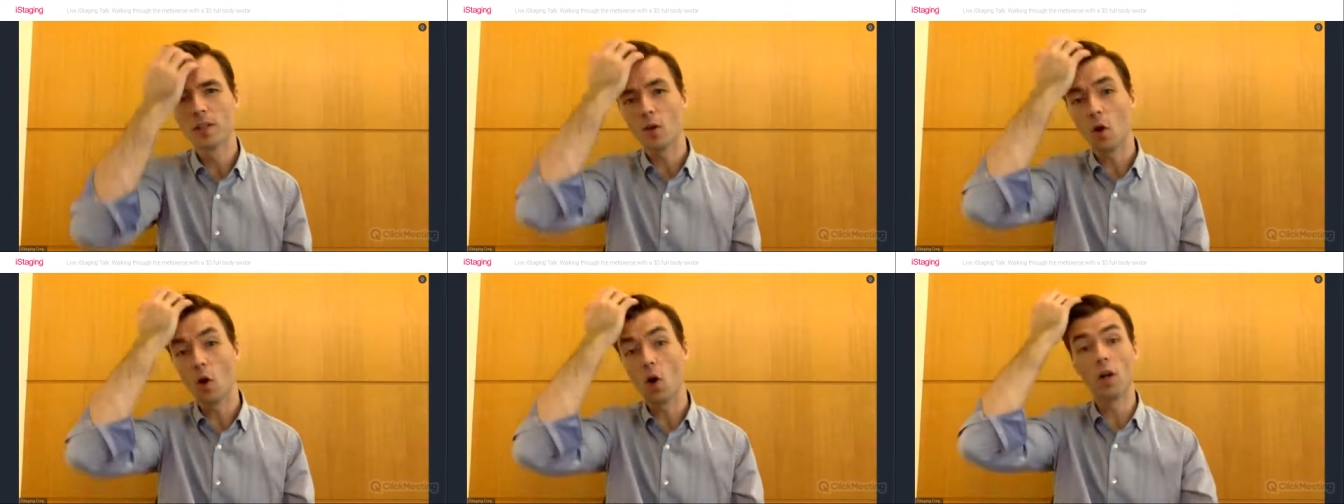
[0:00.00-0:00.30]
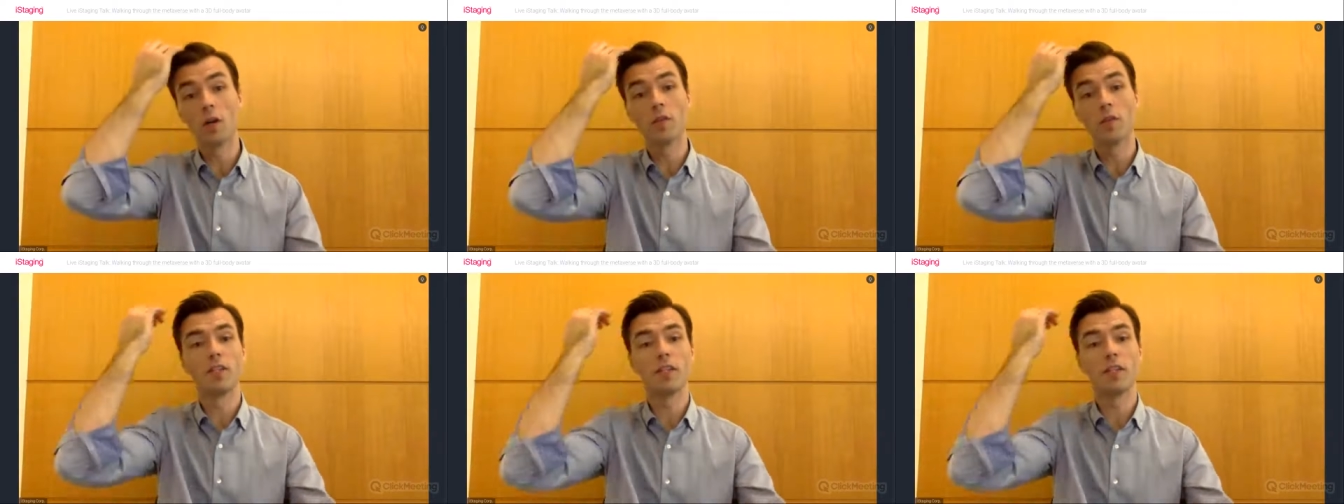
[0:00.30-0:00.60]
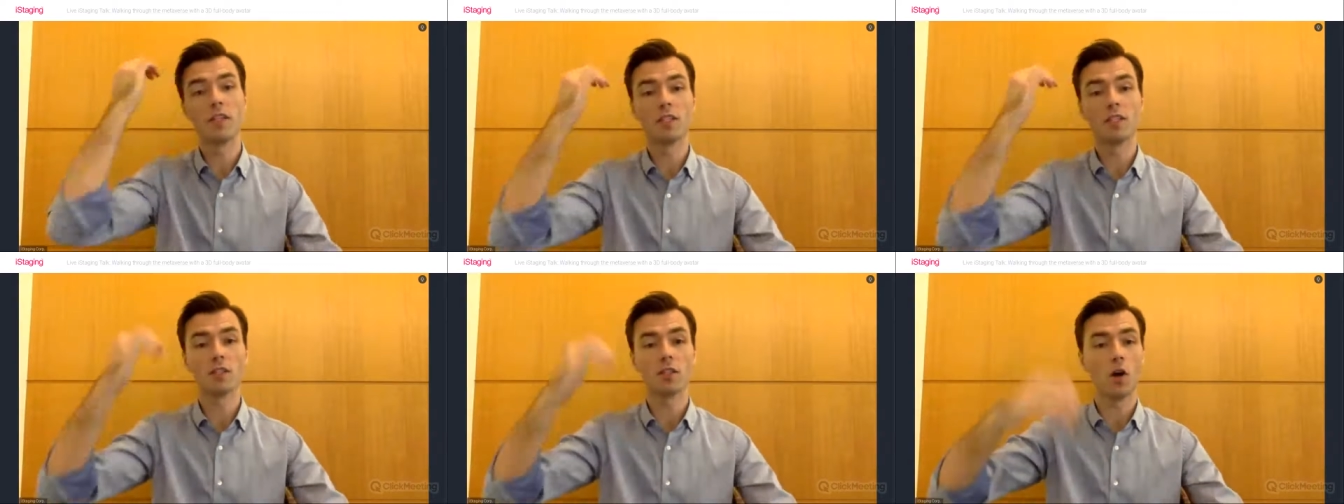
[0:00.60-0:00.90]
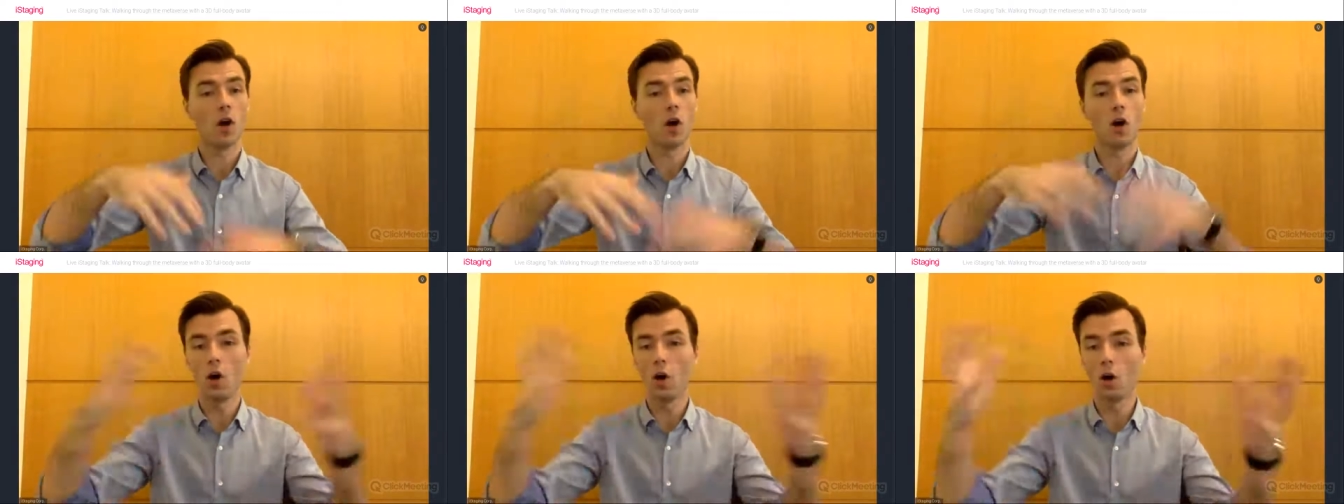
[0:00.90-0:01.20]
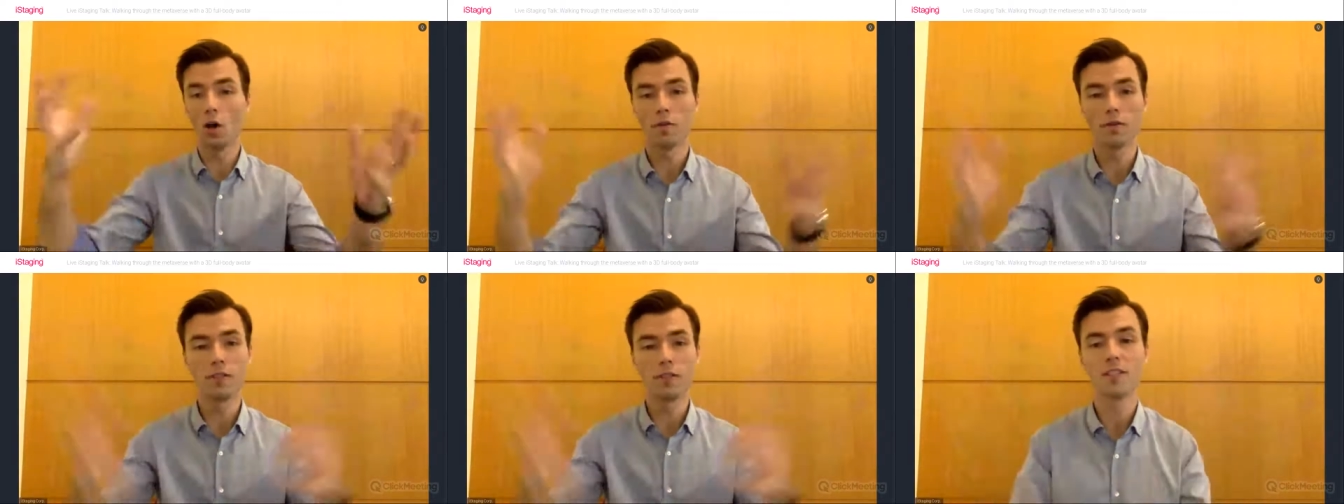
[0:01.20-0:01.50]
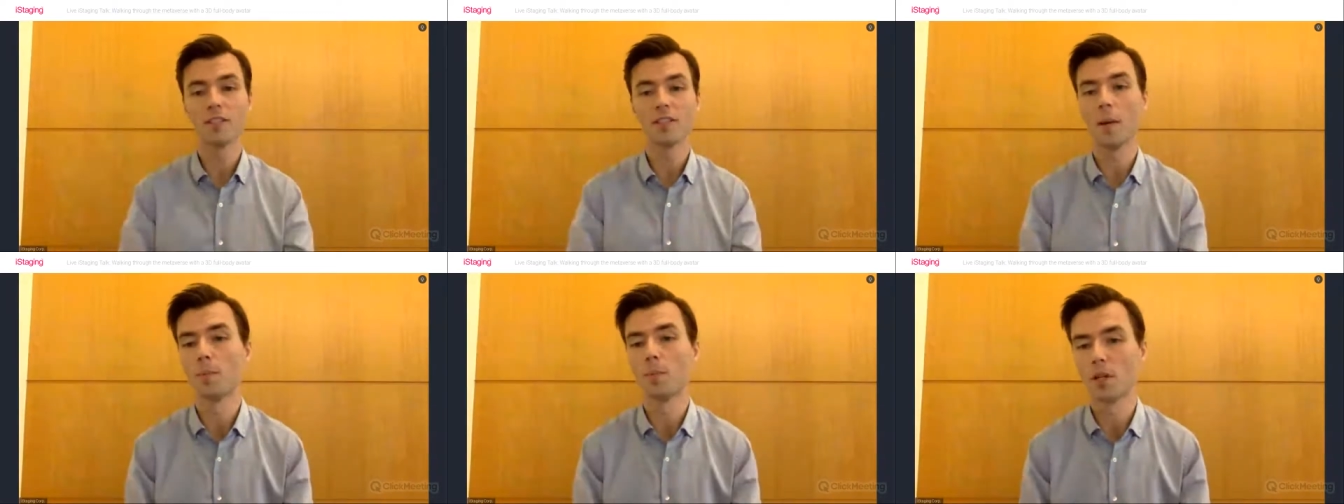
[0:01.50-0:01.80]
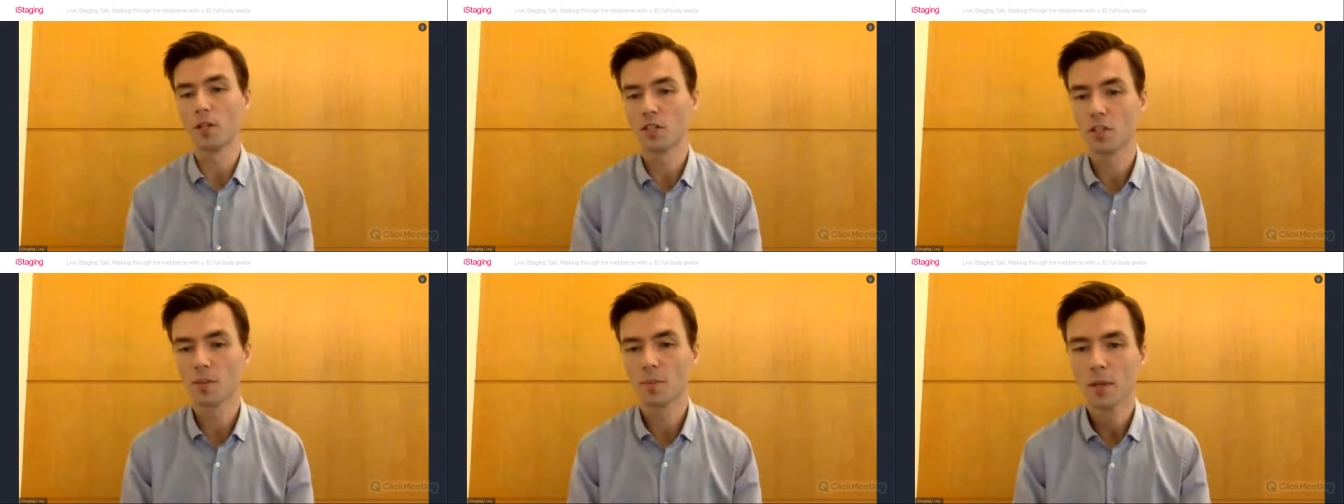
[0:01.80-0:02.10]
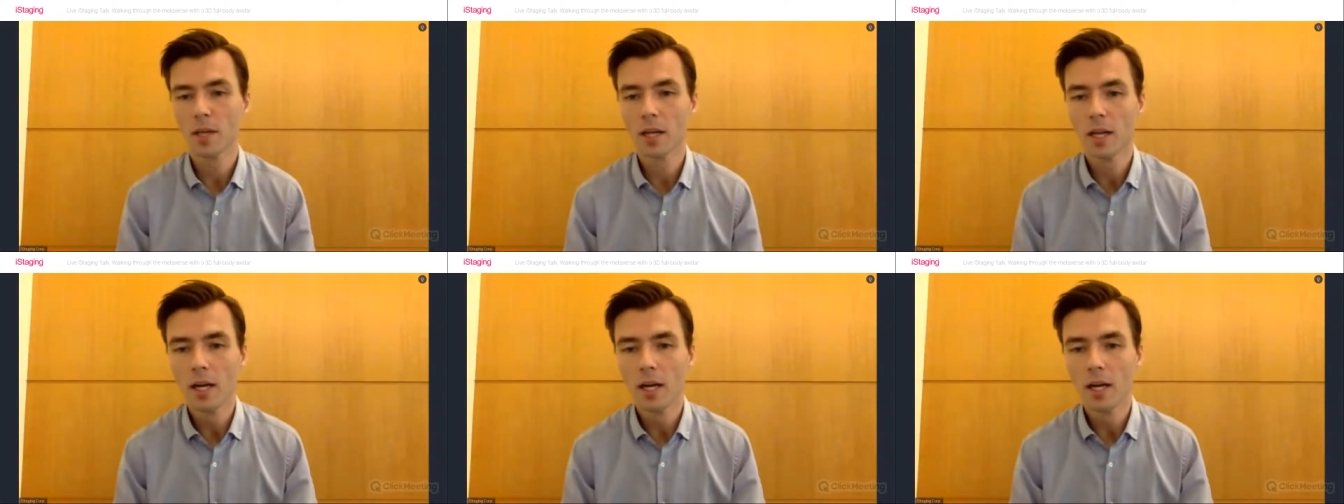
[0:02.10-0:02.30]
all of these templates.